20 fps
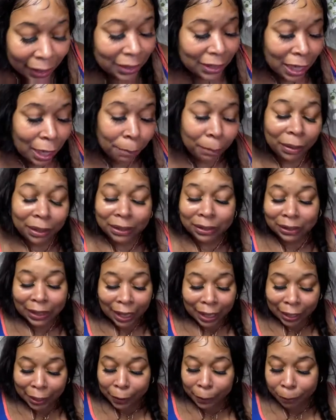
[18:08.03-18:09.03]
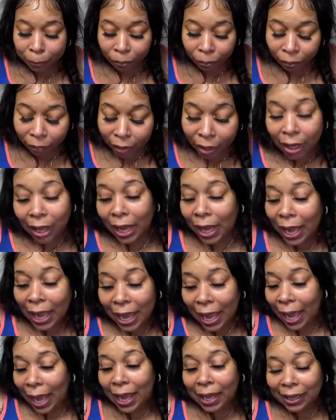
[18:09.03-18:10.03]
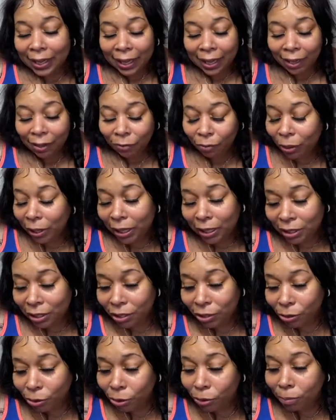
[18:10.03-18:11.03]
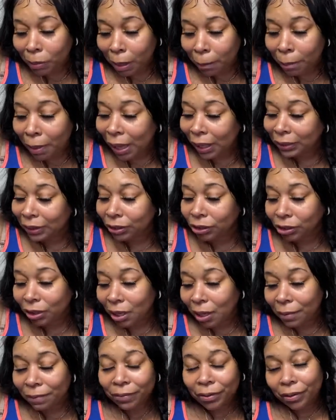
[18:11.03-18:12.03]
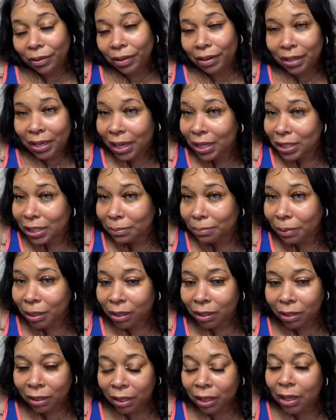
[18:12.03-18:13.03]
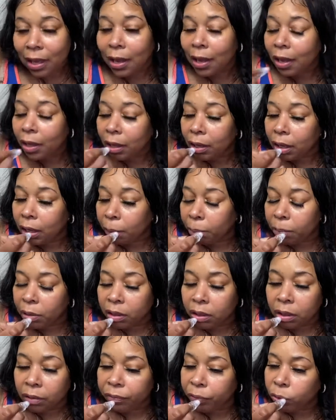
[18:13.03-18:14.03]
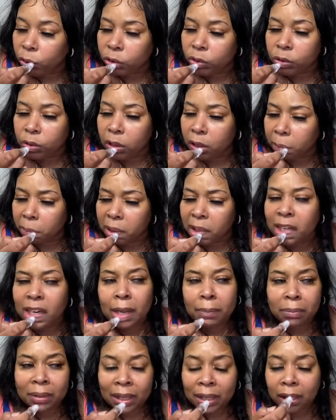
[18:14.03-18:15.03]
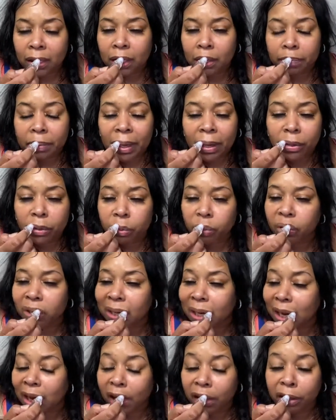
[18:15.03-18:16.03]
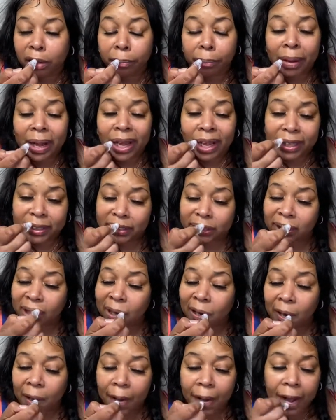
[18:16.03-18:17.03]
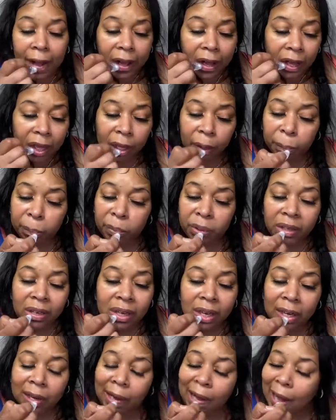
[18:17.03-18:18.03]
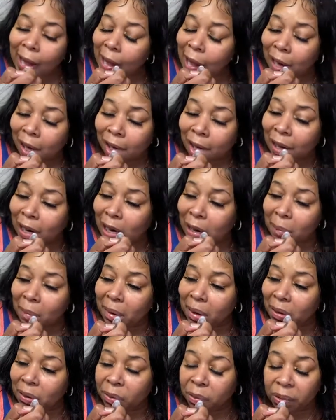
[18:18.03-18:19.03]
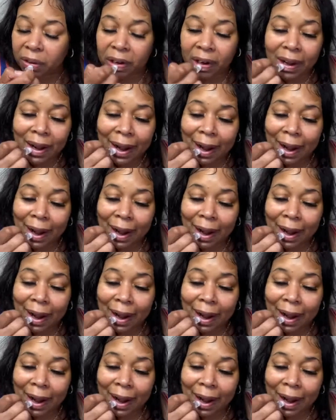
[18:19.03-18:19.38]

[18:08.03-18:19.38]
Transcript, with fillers: I'm excited. I can't wait to do my boxy charm for next month. I'm looking forward to it. I'm, and I'm thinking about doing that other box. I'm really thinking about doing it.